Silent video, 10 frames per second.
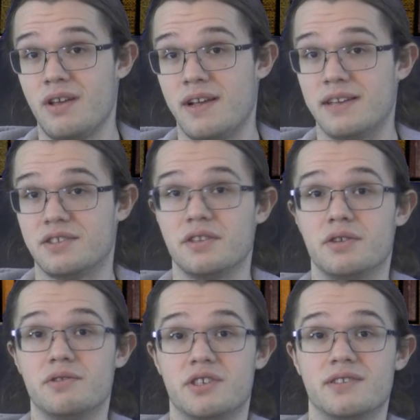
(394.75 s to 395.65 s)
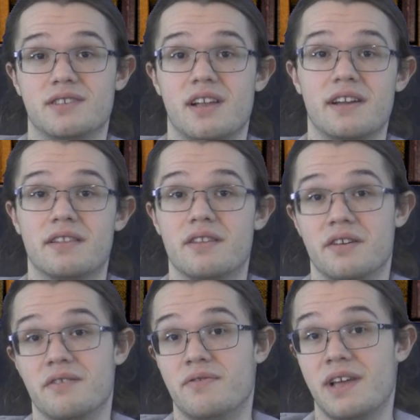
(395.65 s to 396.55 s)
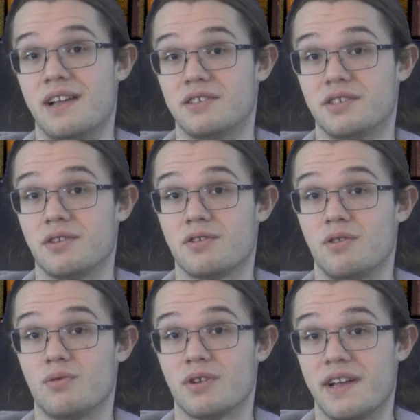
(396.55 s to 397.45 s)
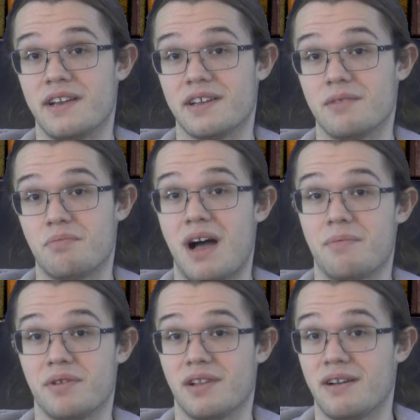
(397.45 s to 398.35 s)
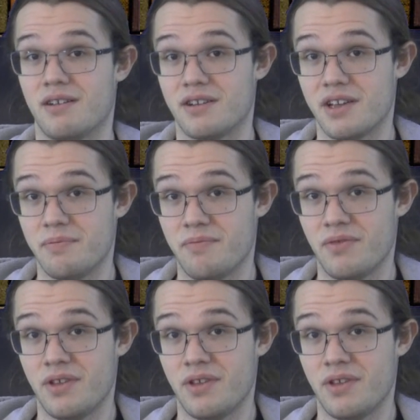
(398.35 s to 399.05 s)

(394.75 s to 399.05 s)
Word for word: institutions like the Vienna Circle were gaining in popularity,